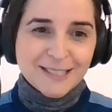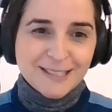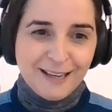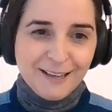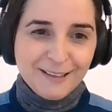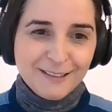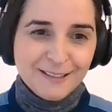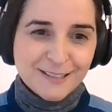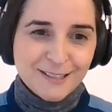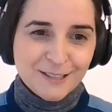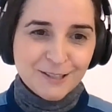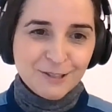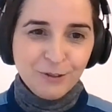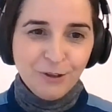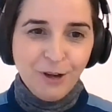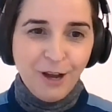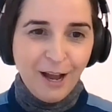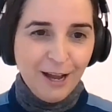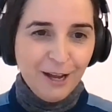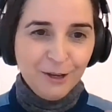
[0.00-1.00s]
studies as
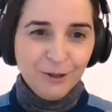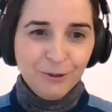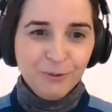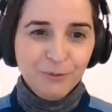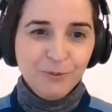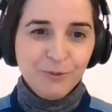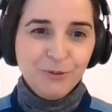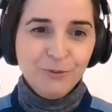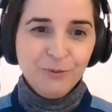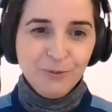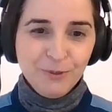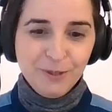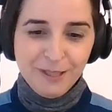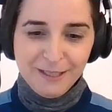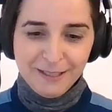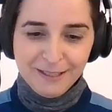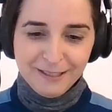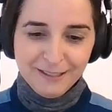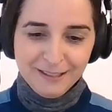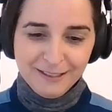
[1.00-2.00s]
to how do
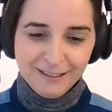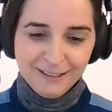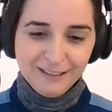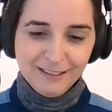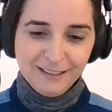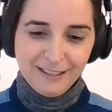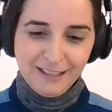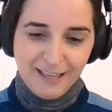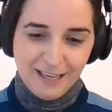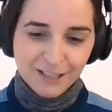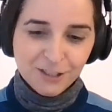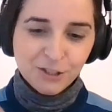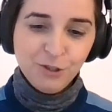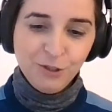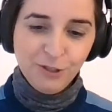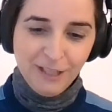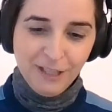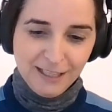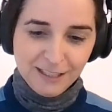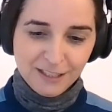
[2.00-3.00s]
we get
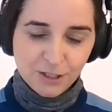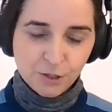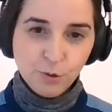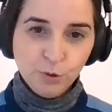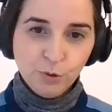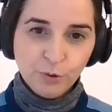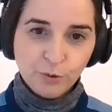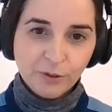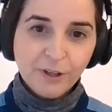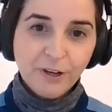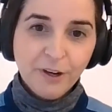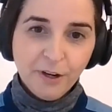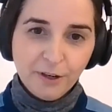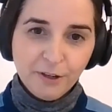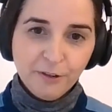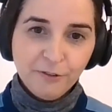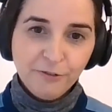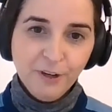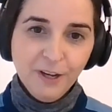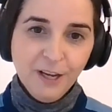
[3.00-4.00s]
to that suture
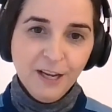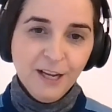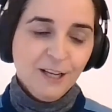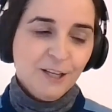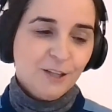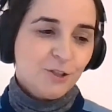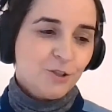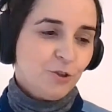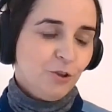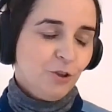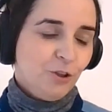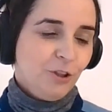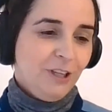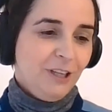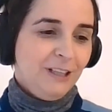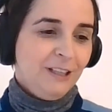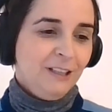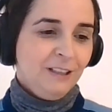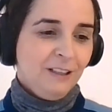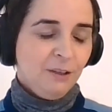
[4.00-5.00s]
curve. Mm-hmm. So
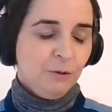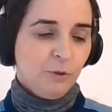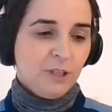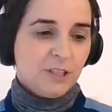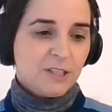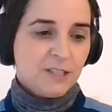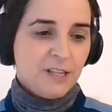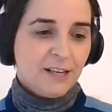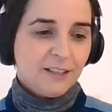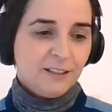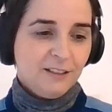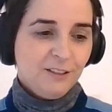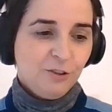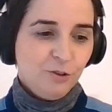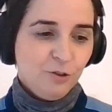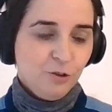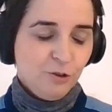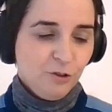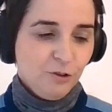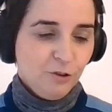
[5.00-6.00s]
then we
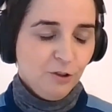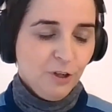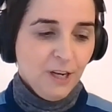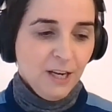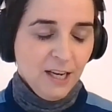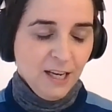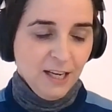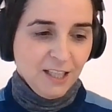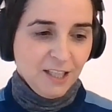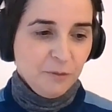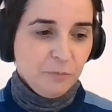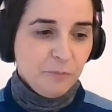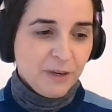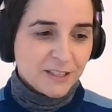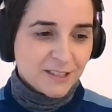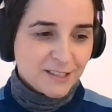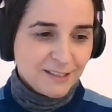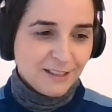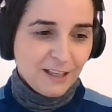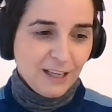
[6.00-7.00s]
started to
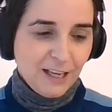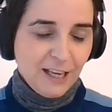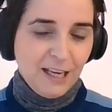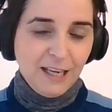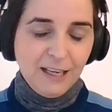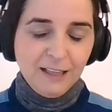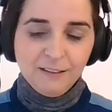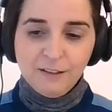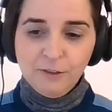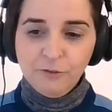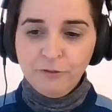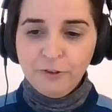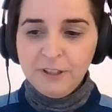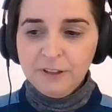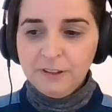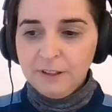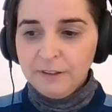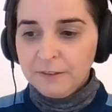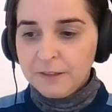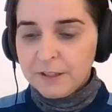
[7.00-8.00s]
investigate
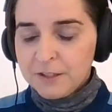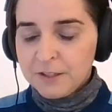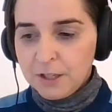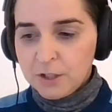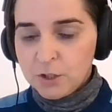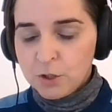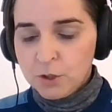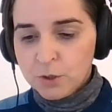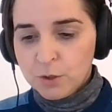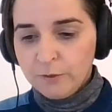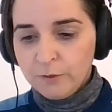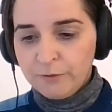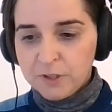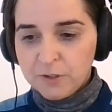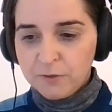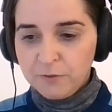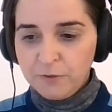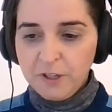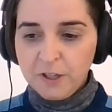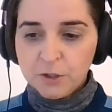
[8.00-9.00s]
different intersections of
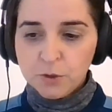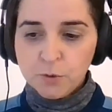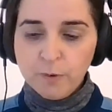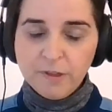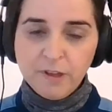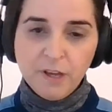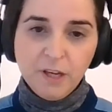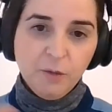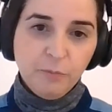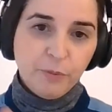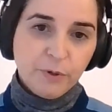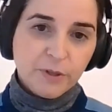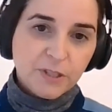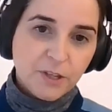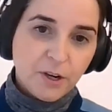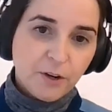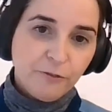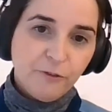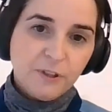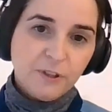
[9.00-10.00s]
spheres within upper
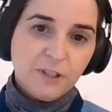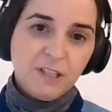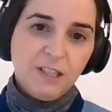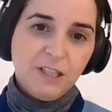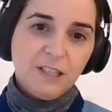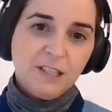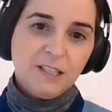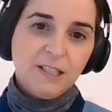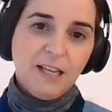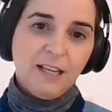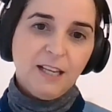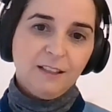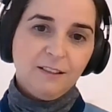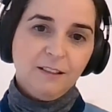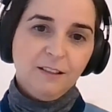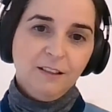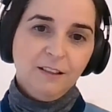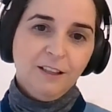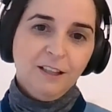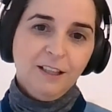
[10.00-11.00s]
surfaces that
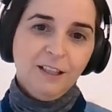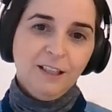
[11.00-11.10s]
